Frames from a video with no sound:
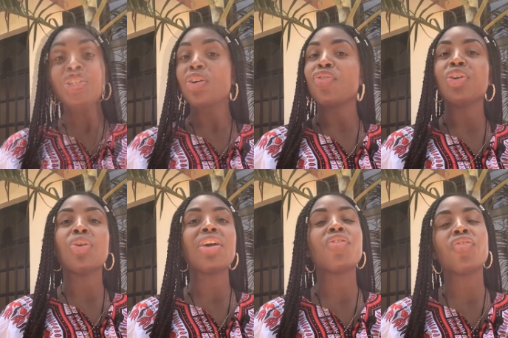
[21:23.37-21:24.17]
So if you're
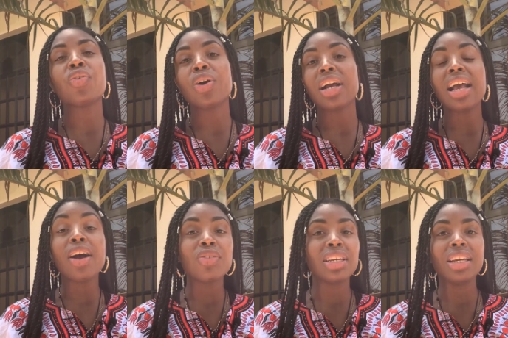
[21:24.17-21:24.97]
grateful for a
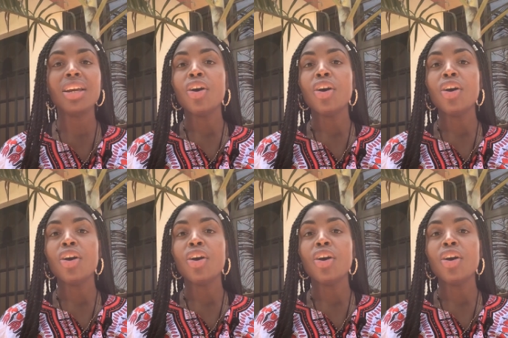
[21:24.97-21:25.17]
healthy